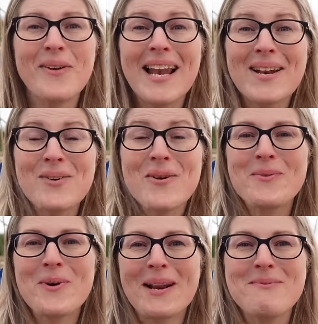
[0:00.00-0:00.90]
Well hello
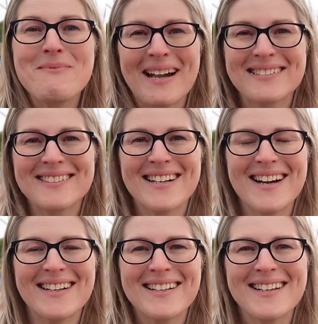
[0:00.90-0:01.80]
and welcome back to the
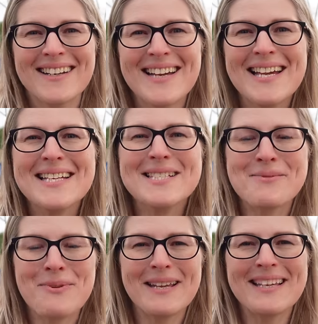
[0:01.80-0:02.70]
garden.
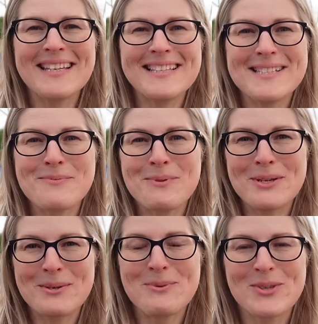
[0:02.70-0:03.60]
Spring is
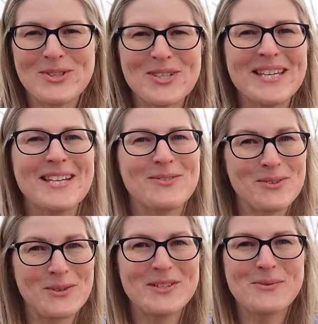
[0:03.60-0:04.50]
pretty much in
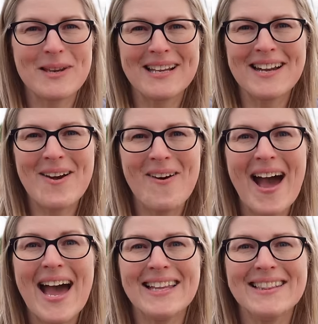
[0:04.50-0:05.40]
full swing now
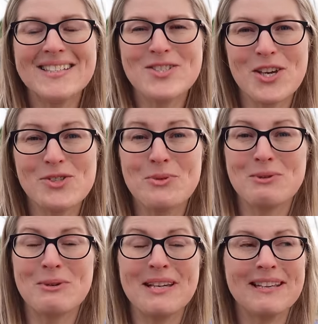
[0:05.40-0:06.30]
and the change
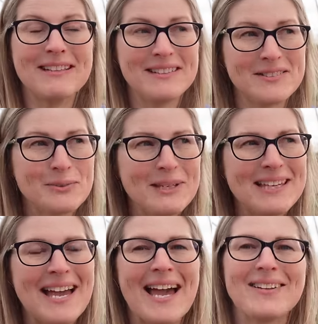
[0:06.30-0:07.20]
between this
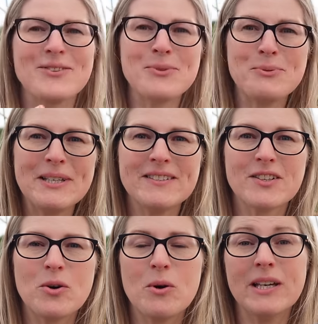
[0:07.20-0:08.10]
week and two
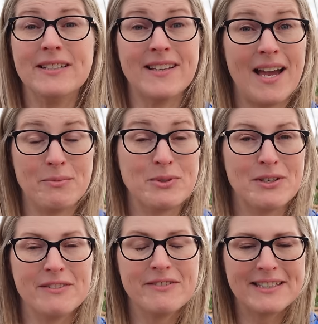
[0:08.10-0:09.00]
weeks ago is
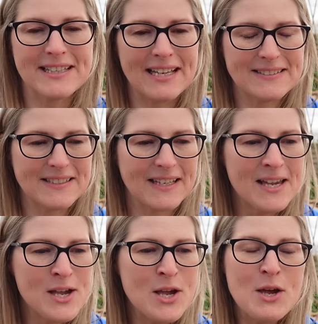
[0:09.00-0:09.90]
absolutely fantastic
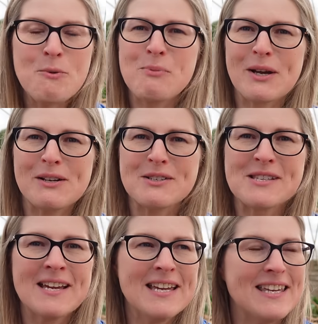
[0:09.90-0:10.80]

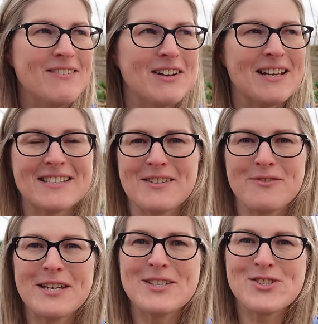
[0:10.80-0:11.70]
because even like some
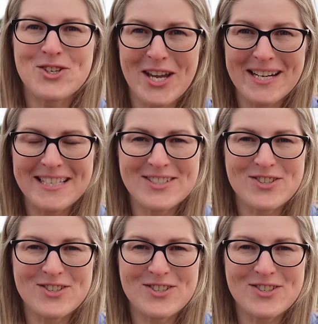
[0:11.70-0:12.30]
cherry